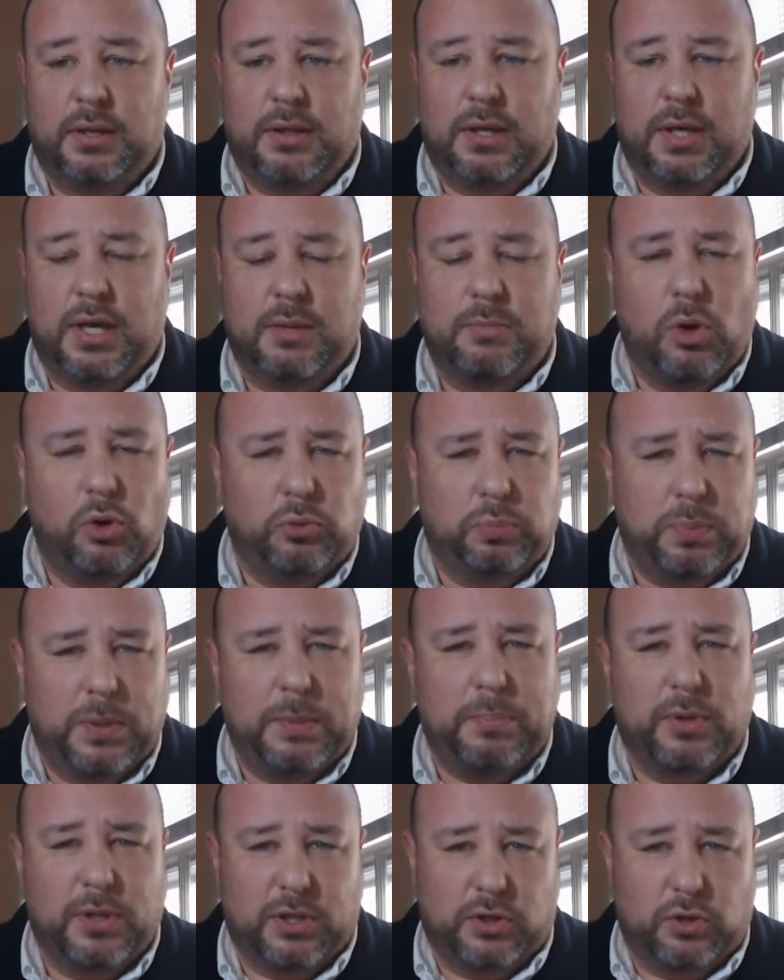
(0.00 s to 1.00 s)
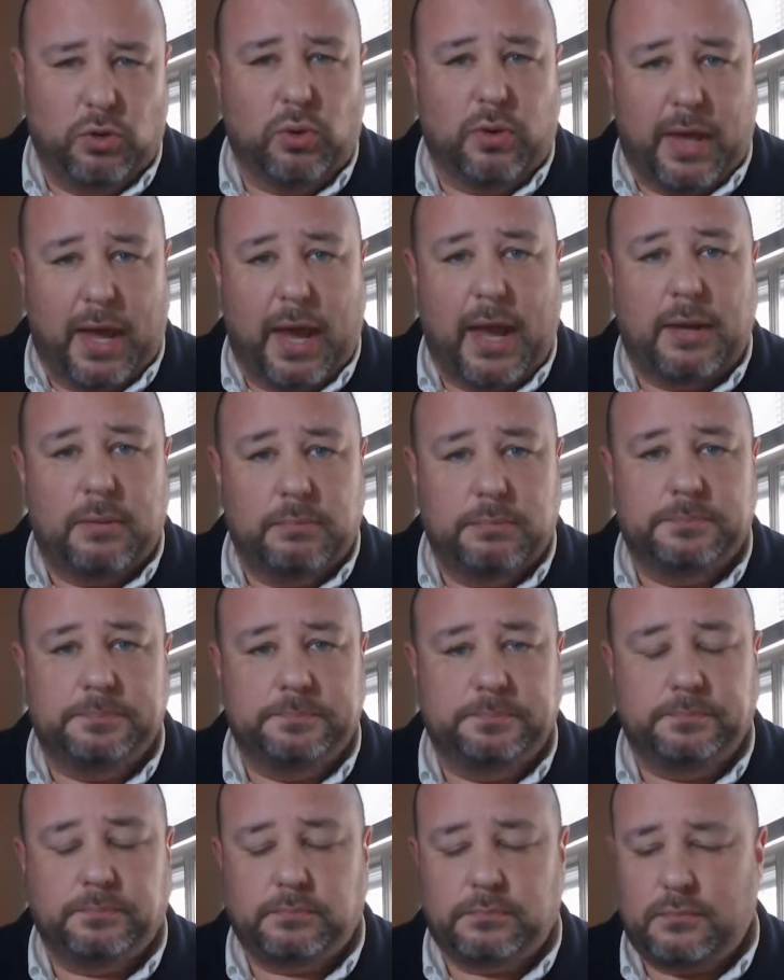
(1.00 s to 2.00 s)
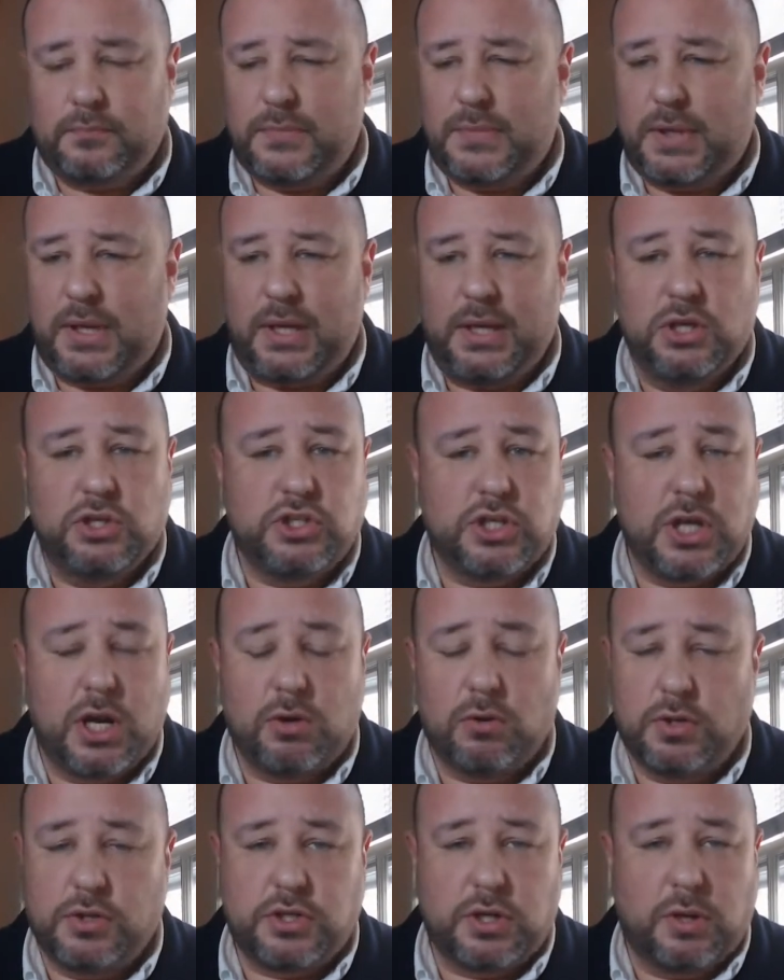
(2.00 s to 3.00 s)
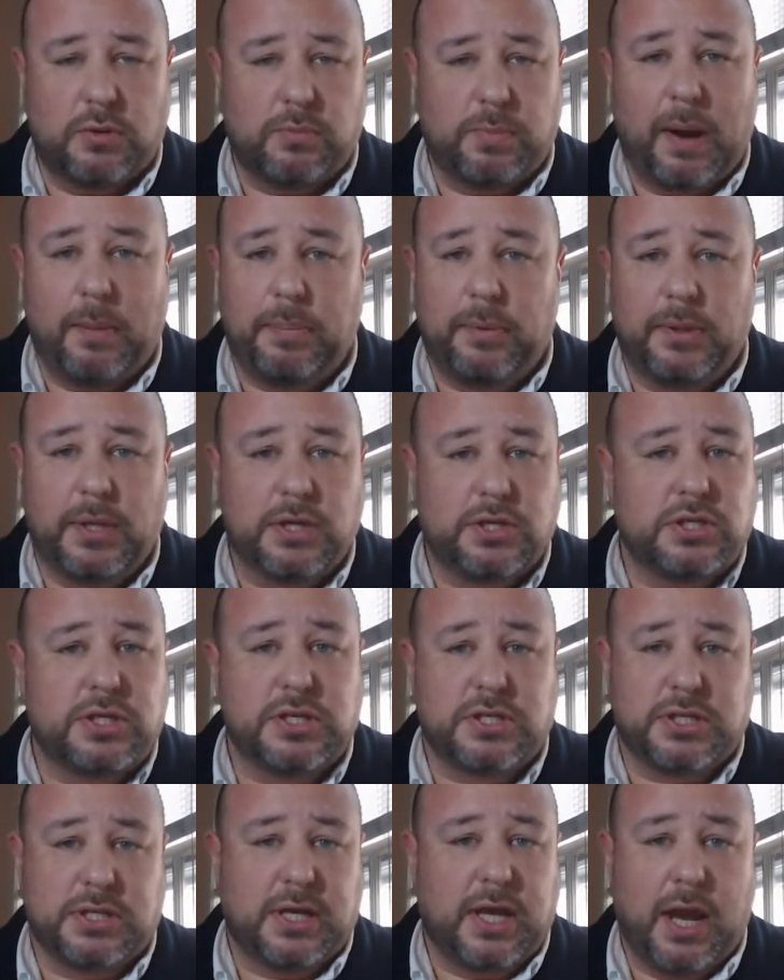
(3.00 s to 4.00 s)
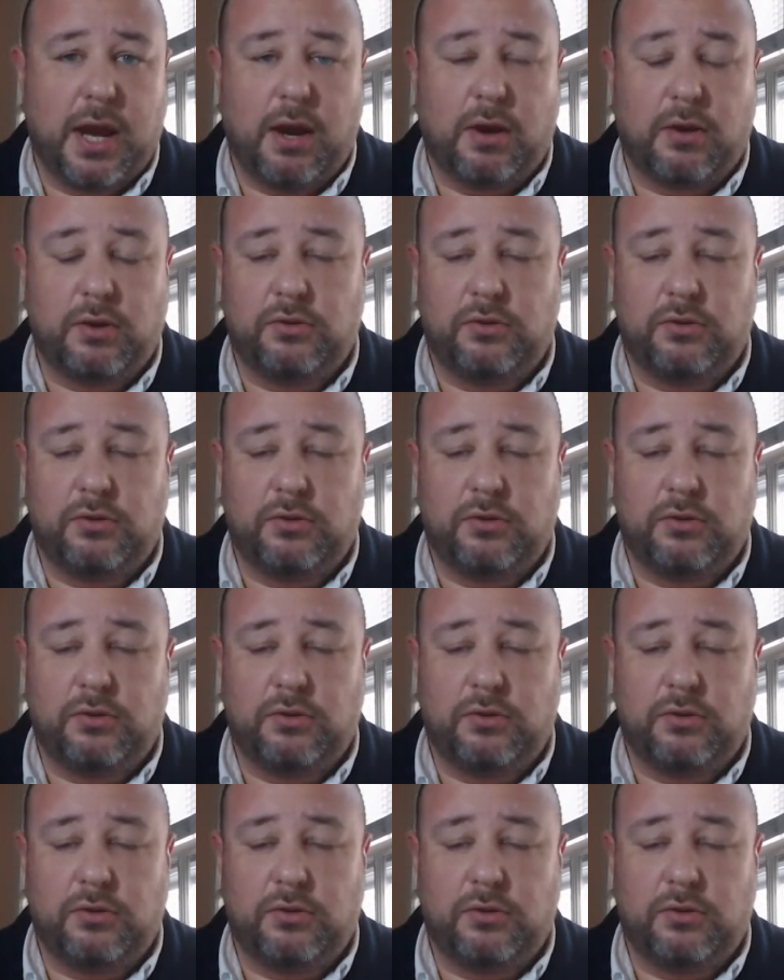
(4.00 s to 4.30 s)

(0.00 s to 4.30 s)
And most people ignore that. In general, the general population doesn't care.